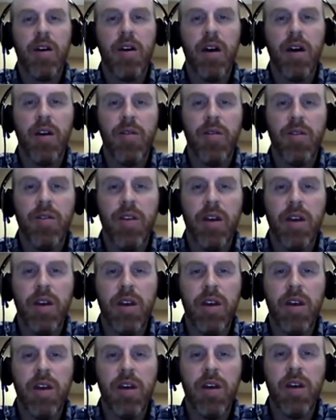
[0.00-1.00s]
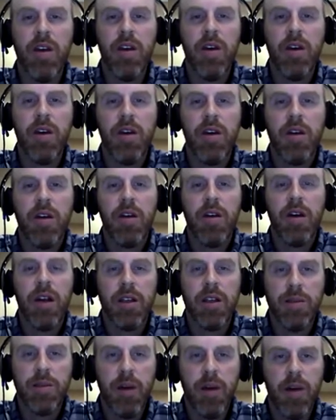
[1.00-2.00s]
of the
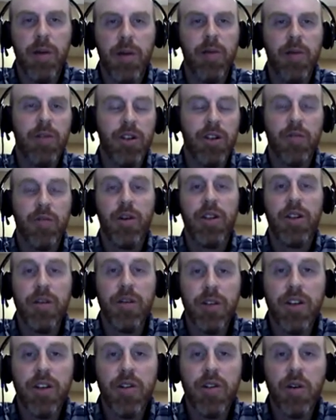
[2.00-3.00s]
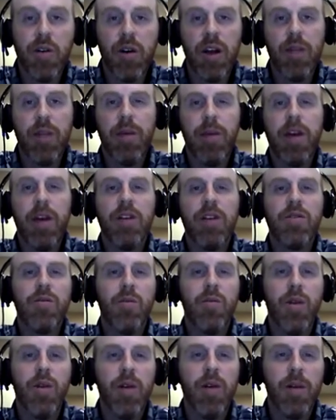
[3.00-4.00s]
experiment, which is relatively short, and because
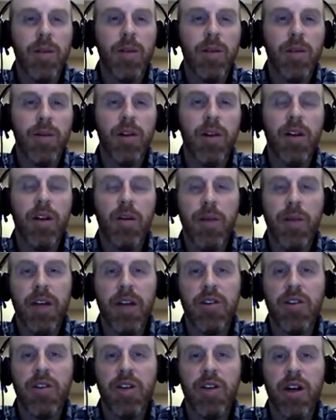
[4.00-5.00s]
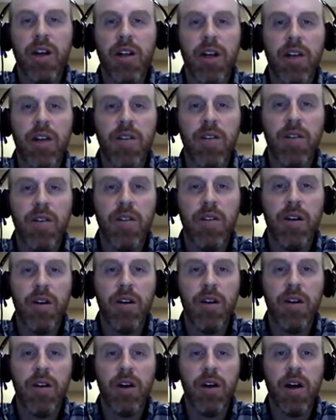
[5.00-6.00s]
we were able to put a little matrigel into the
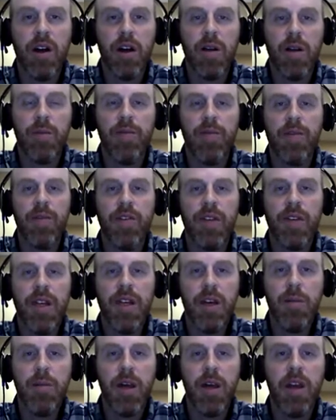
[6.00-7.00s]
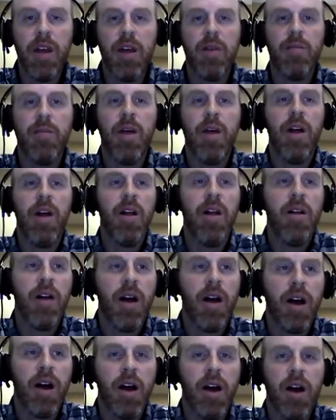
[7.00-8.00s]
seeding medium,
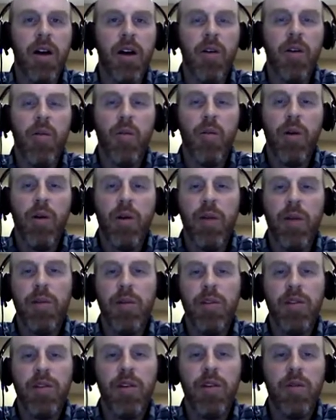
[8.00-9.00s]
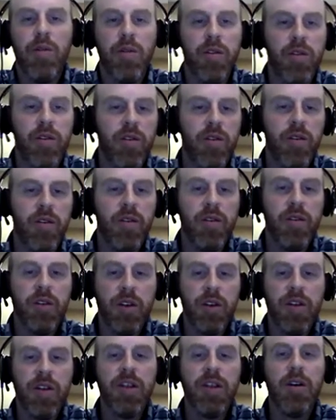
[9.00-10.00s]
we were able to
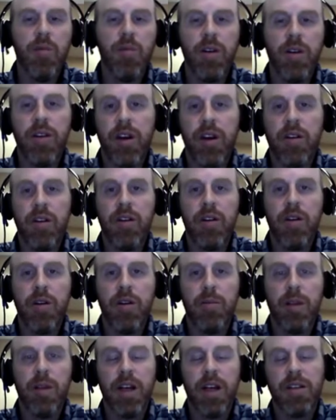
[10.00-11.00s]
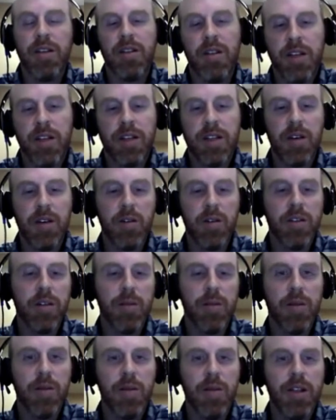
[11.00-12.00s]
deal with the uncoded plates. That's, of course,
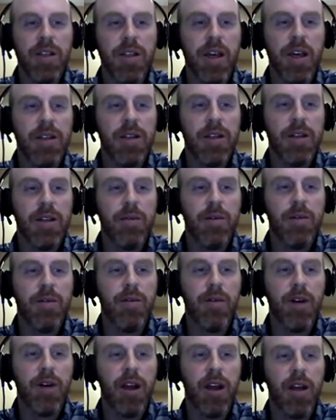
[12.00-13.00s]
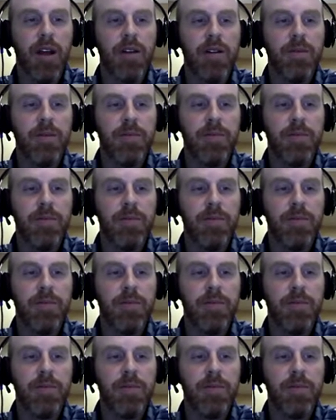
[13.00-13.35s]
something we had tested beforehand.